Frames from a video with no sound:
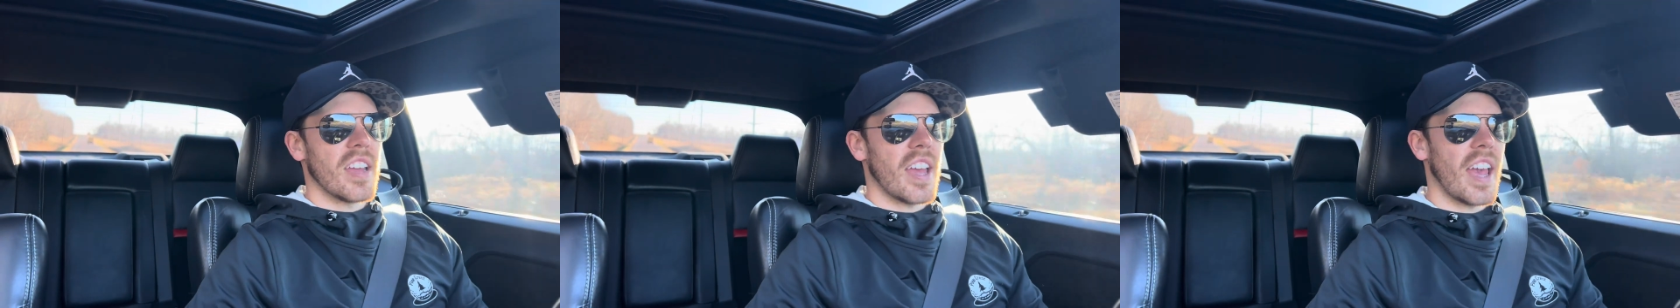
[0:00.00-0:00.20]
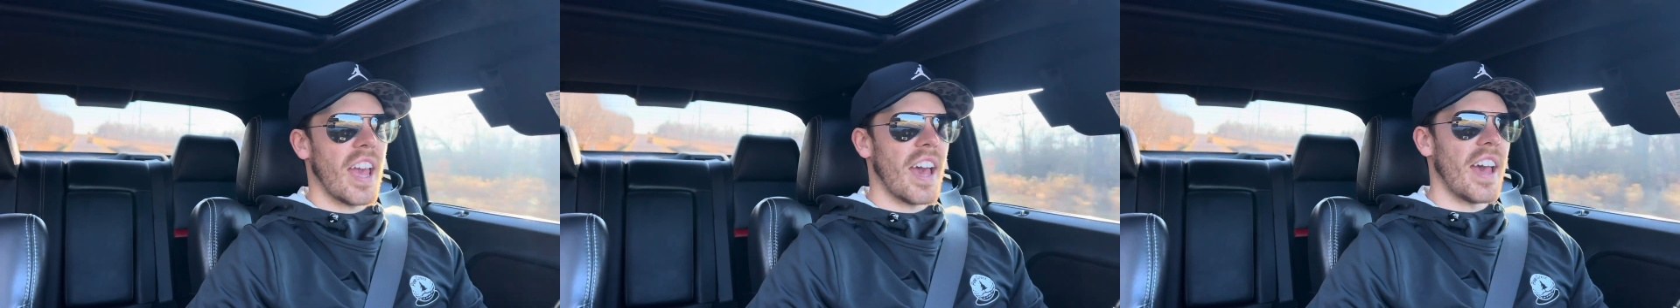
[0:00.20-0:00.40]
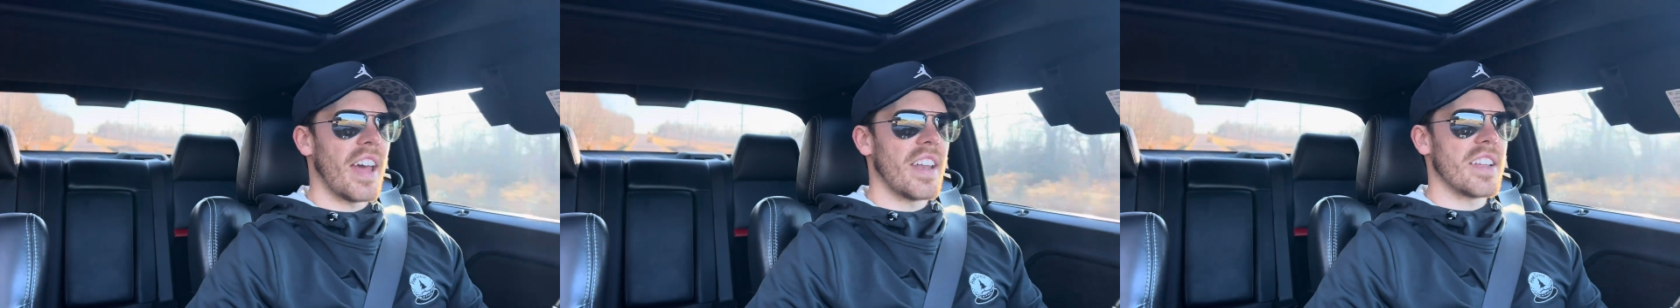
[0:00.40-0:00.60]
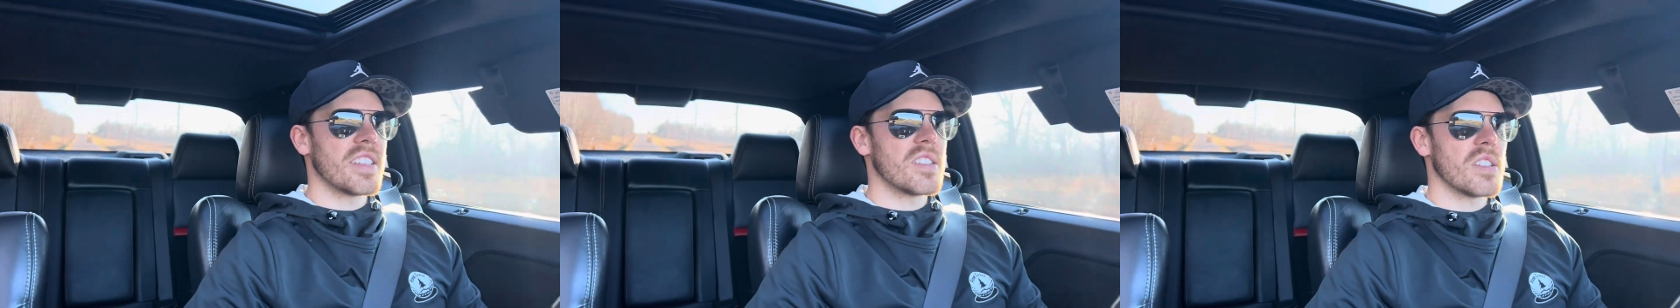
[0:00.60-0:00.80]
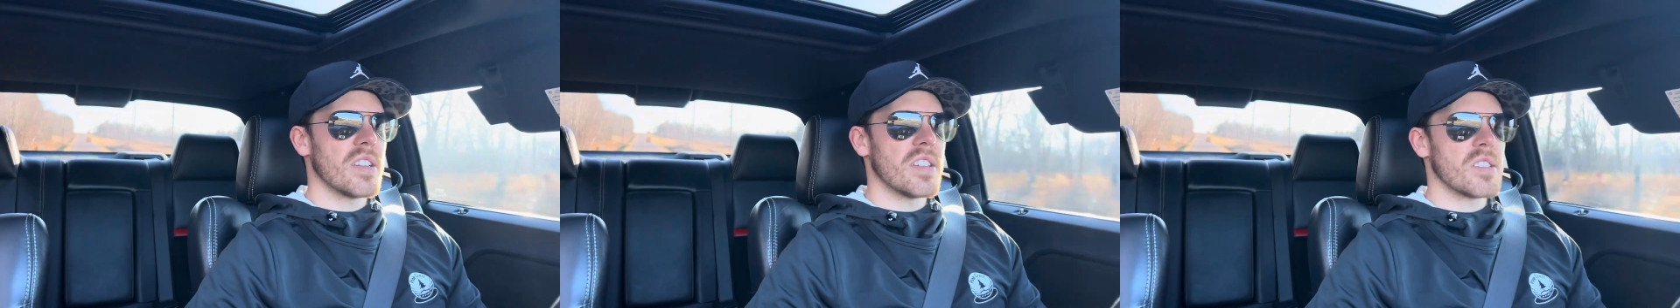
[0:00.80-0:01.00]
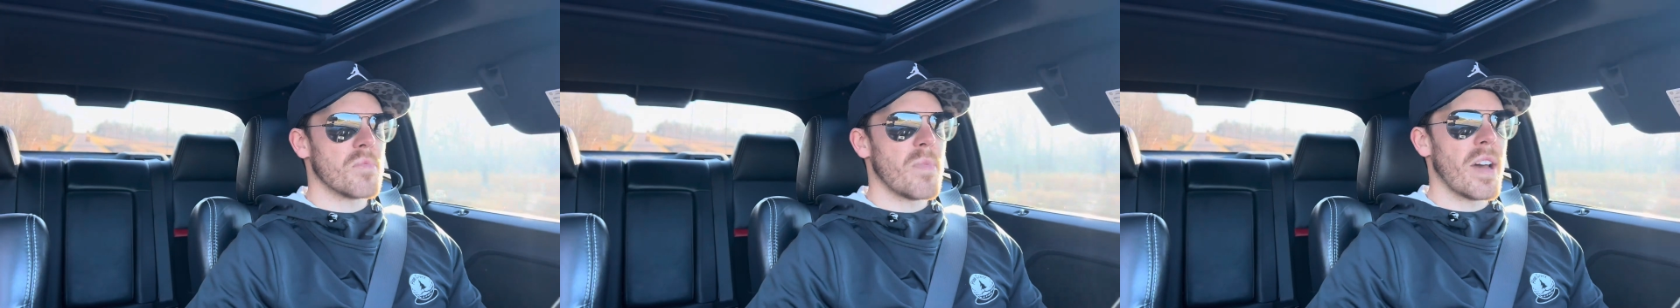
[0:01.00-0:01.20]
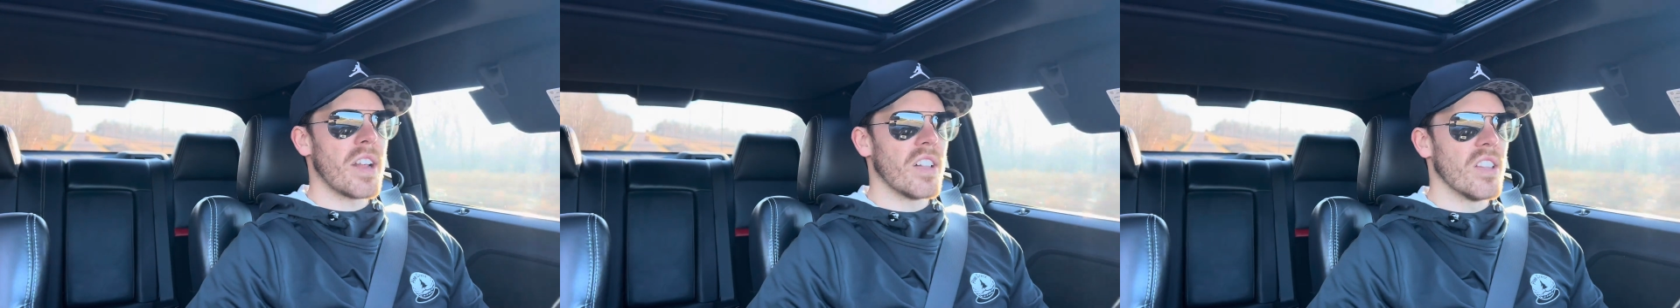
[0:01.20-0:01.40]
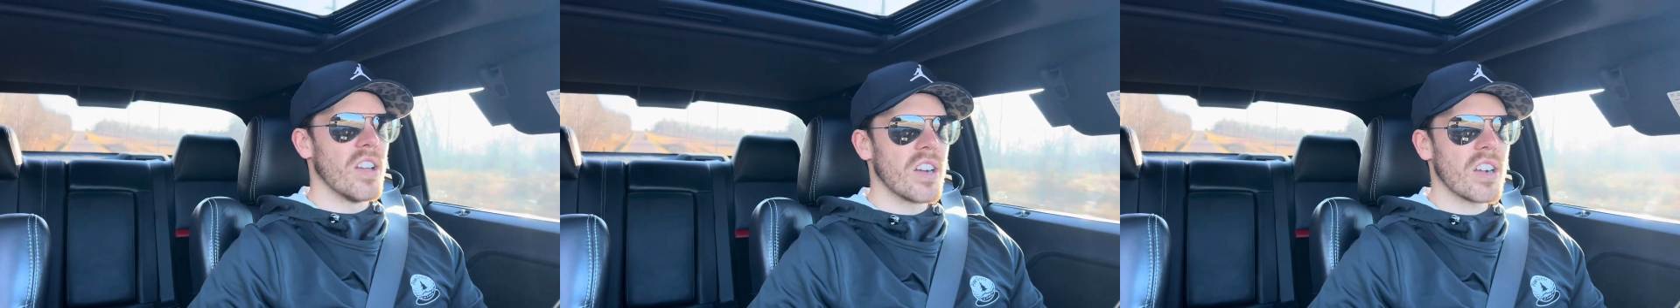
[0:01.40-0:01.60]
and it's been
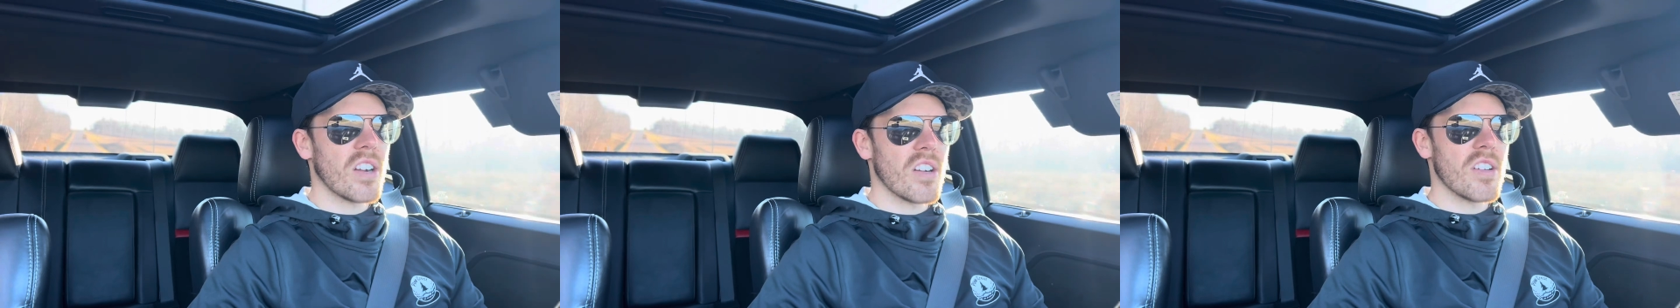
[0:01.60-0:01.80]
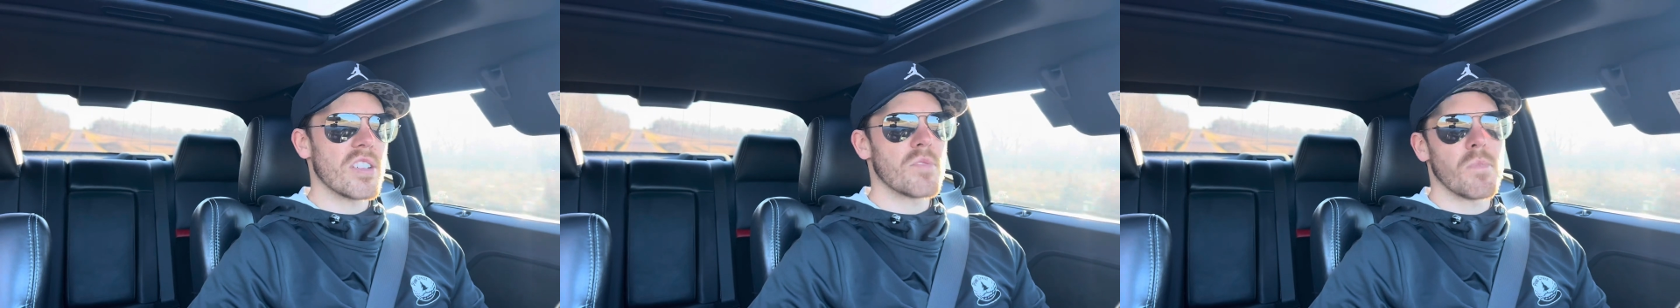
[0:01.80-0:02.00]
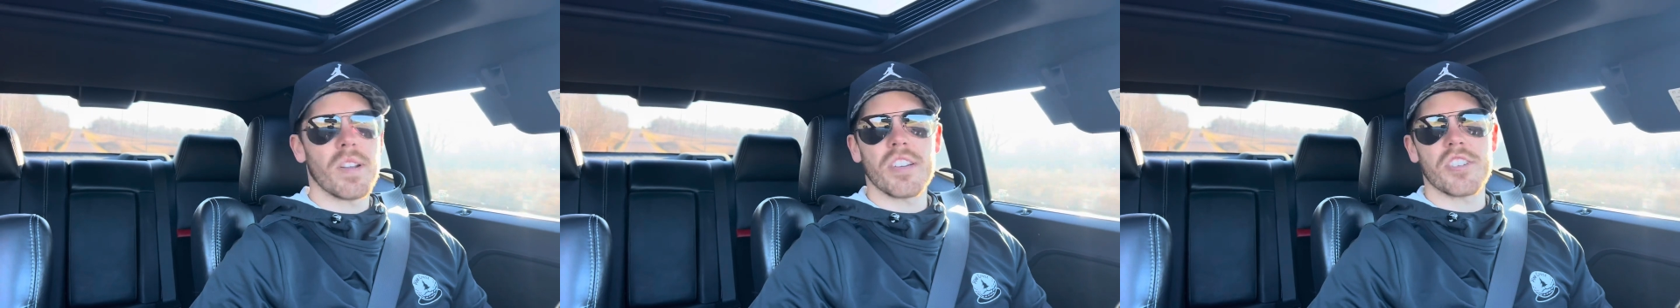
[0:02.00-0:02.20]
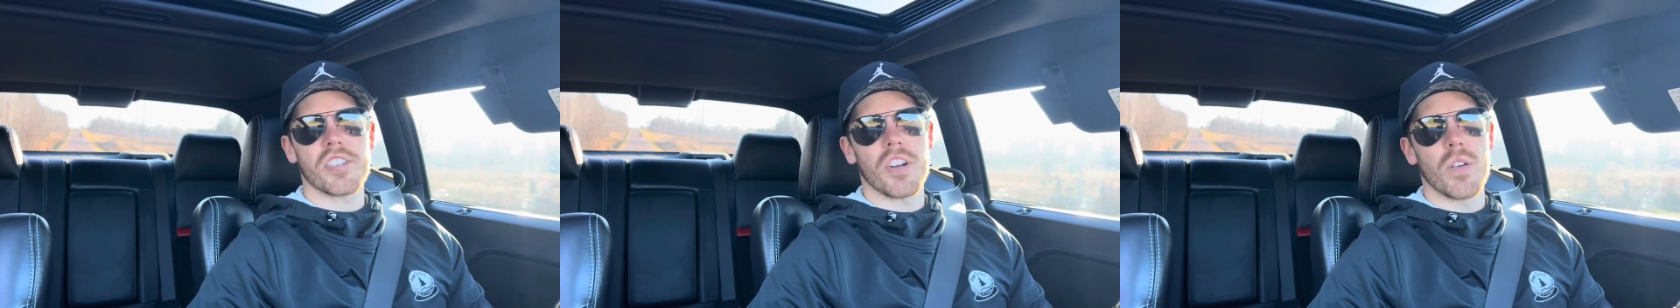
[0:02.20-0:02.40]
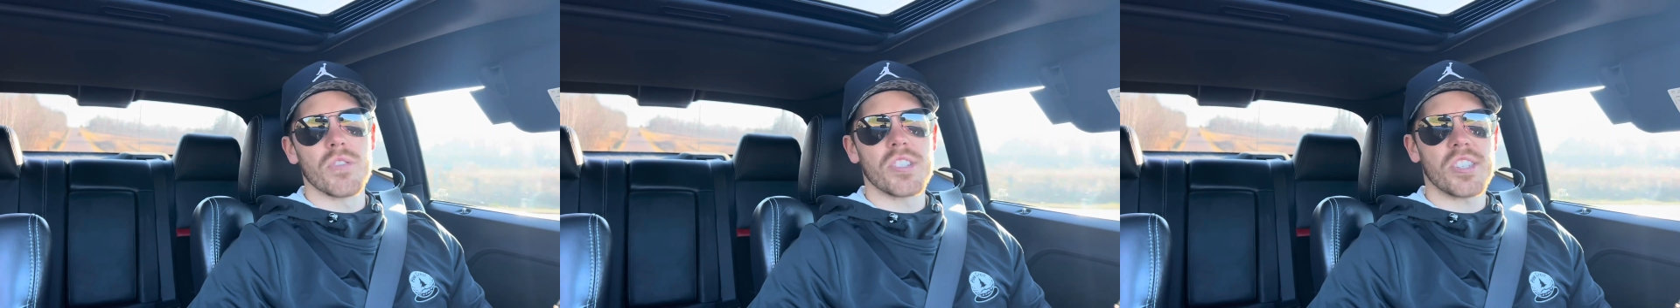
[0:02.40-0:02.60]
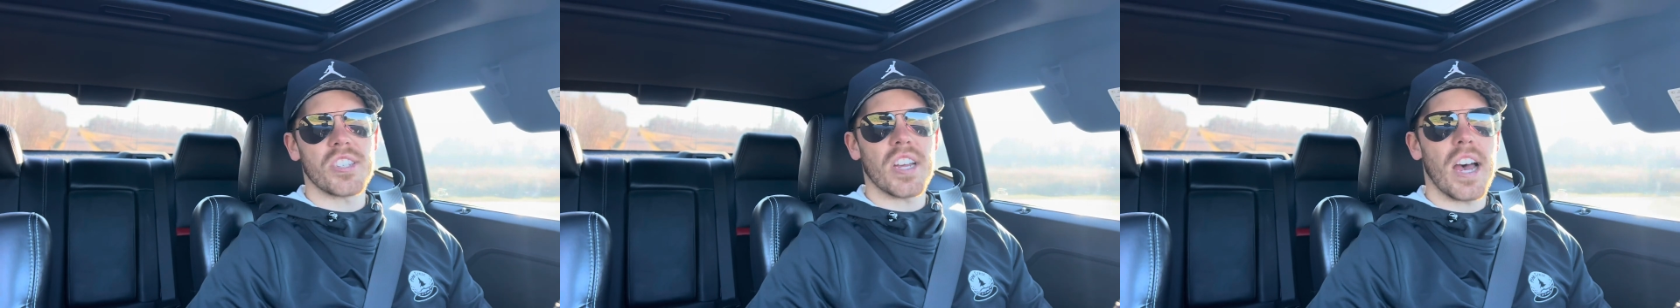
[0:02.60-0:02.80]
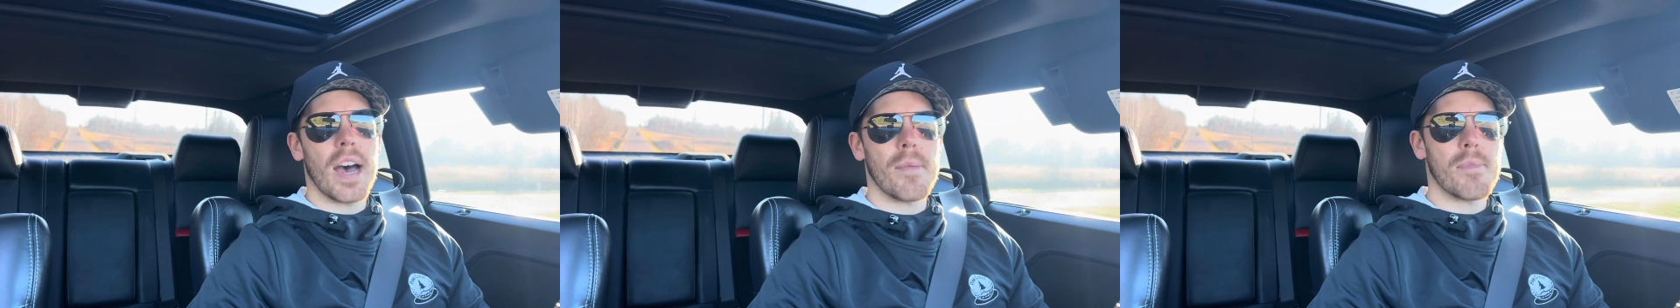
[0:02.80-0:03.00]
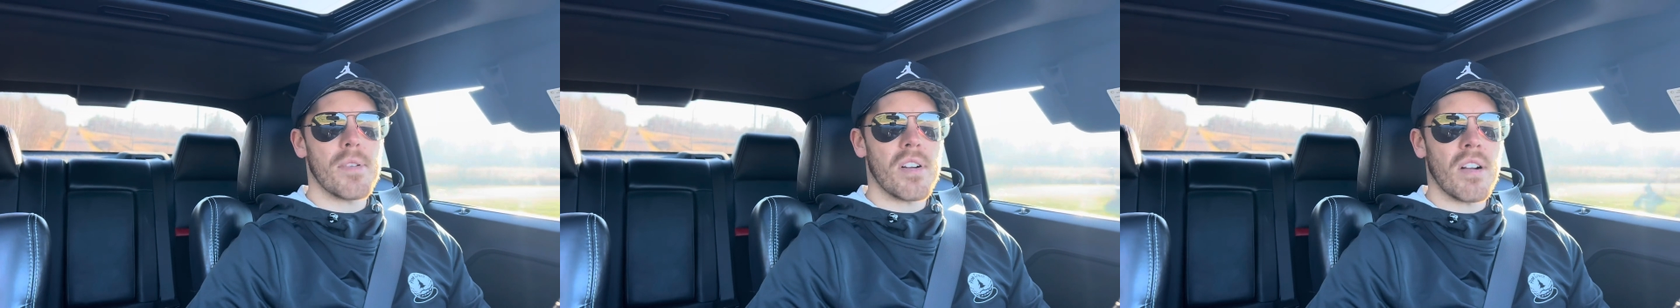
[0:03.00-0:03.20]
a looker, it's been a
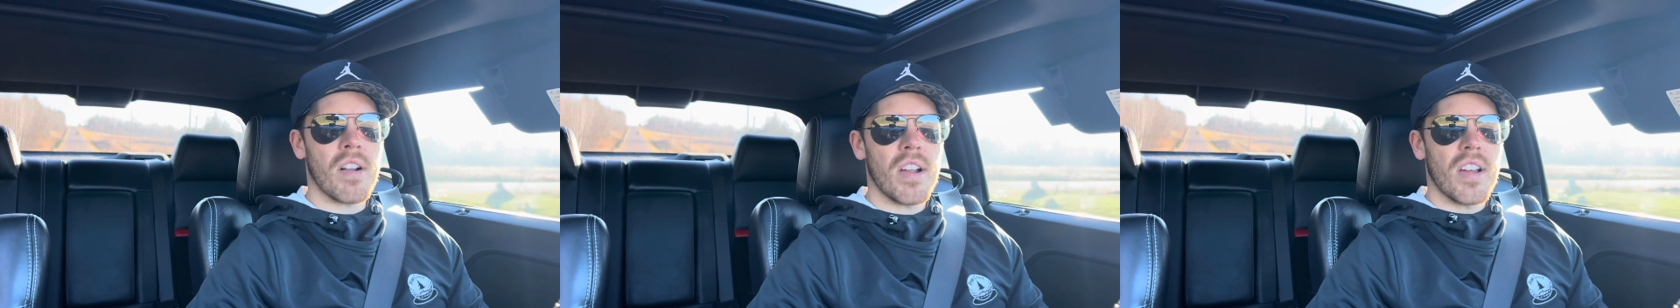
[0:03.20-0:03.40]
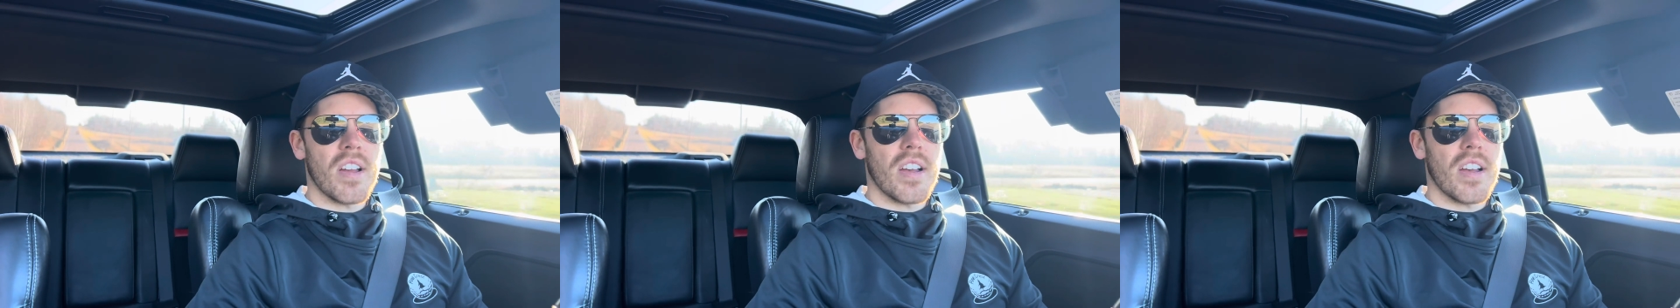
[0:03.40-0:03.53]
showstopper.